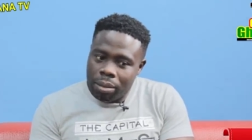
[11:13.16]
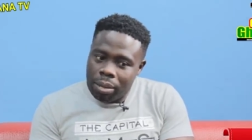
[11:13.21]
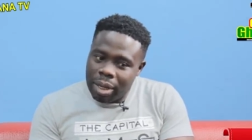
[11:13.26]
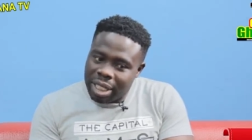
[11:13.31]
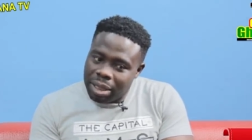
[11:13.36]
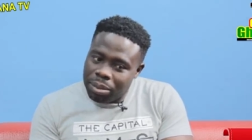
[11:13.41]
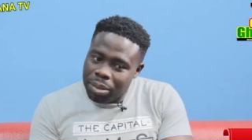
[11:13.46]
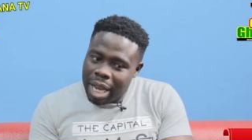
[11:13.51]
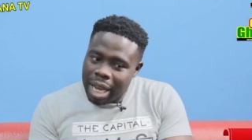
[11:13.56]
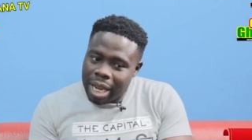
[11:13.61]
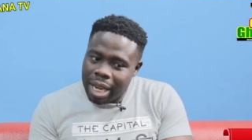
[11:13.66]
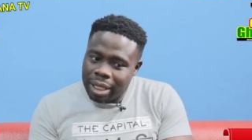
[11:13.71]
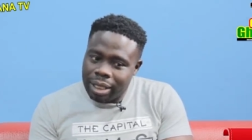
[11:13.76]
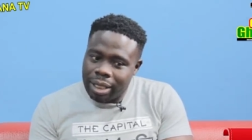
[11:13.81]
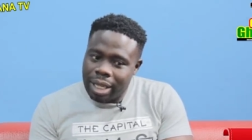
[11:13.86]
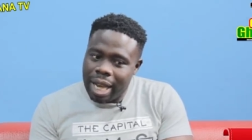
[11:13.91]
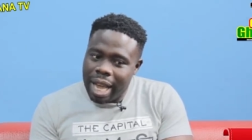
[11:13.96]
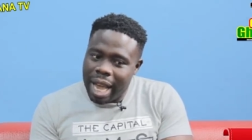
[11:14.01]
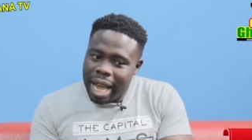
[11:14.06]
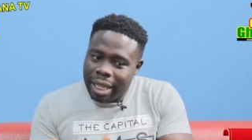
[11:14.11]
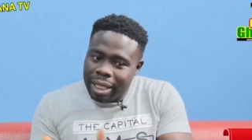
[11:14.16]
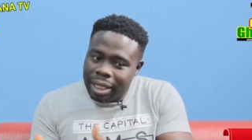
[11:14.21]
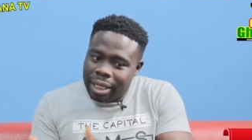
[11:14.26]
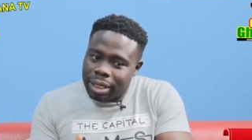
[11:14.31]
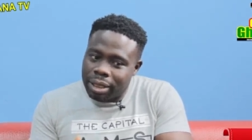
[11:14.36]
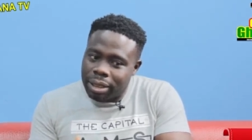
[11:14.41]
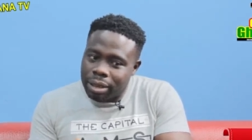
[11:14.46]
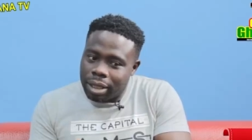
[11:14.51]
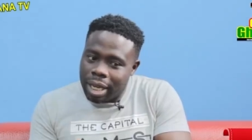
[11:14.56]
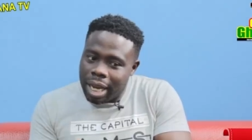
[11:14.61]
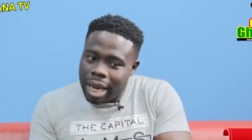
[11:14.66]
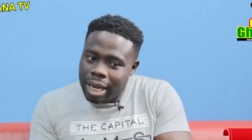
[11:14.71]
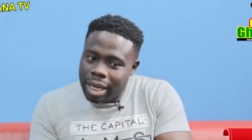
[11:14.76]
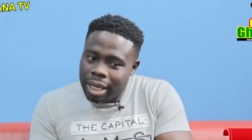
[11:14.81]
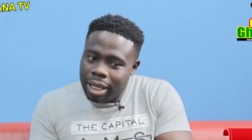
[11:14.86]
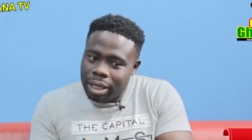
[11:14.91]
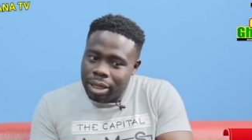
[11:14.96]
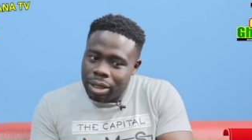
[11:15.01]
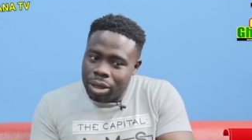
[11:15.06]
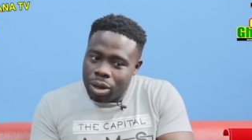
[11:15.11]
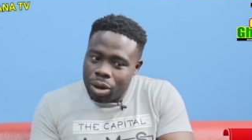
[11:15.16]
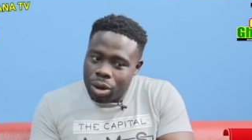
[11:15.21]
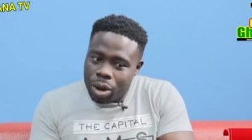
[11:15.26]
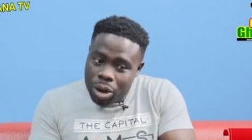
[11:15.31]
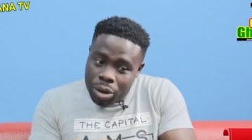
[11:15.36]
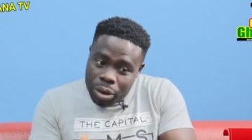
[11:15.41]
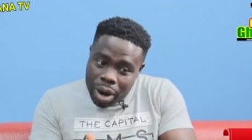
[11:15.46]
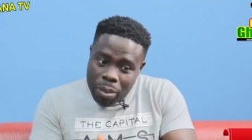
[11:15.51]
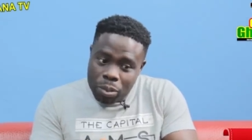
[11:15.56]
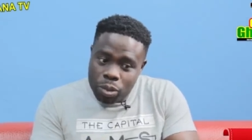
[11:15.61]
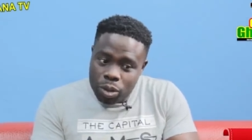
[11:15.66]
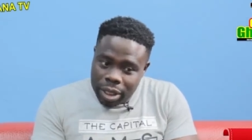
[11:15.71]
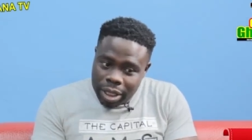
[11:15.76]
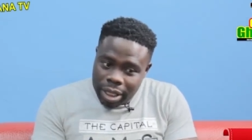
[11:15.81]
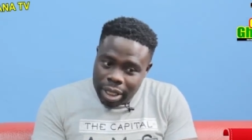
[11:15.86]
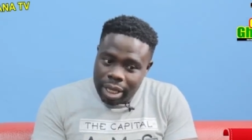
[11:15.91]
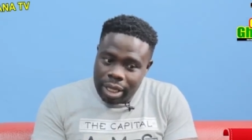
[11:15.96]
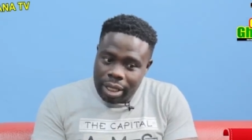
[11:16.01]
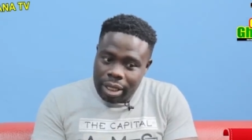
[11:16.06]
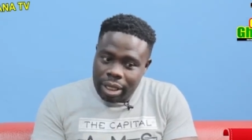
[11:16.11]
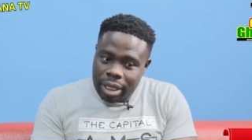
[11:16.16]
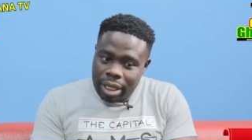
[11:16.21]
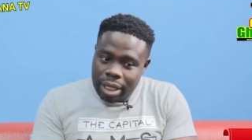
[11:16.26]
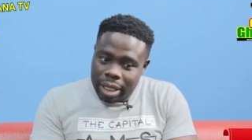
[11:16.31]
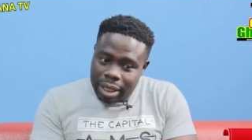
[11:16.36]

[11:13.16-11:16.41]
Let me I can say angel any honorable dear."